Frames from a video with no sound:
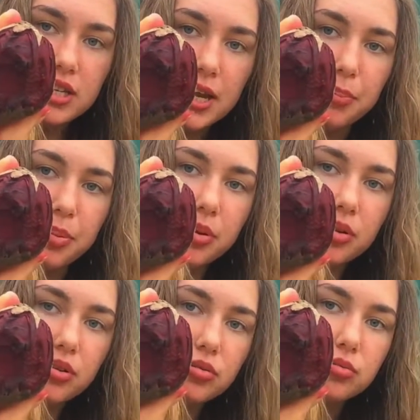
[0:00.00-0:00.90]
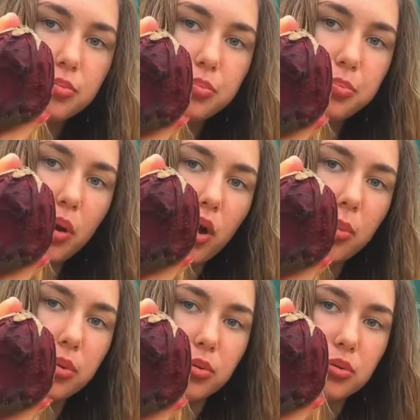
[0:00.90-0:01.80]
deep
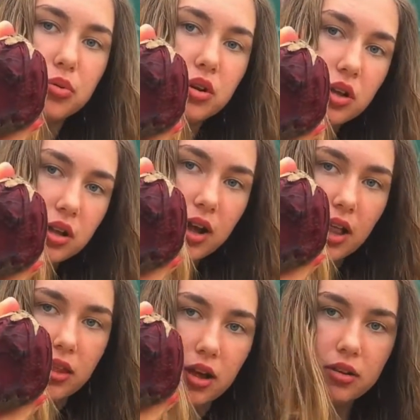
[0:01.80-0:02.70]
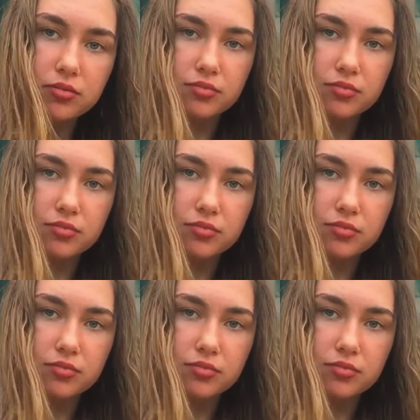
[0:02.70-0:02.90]
purple colour.